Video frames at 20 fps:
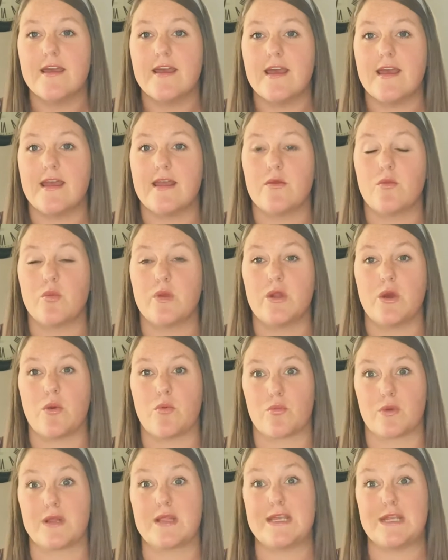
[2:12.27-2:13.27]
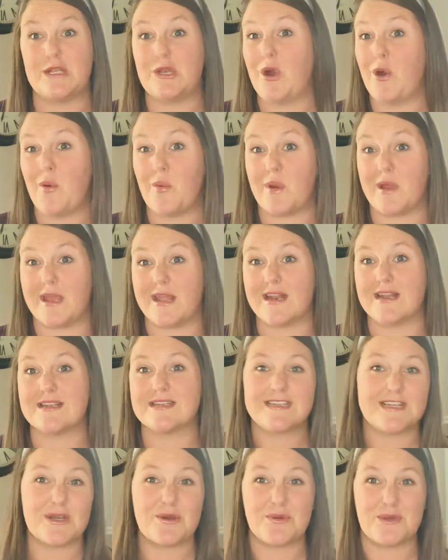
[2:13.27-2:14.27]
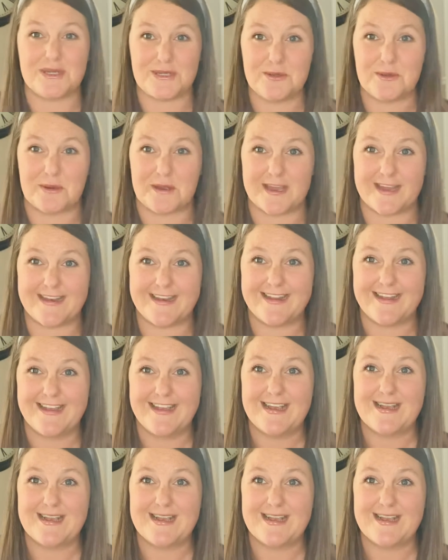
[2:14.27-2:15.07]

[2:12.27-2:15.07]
And we don't really know it until we do it.